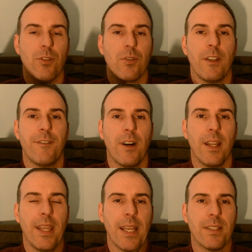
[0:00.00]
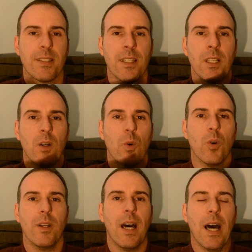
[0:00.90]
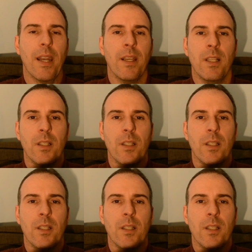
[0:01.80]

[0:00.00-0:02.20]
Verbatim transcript: to refinance or not.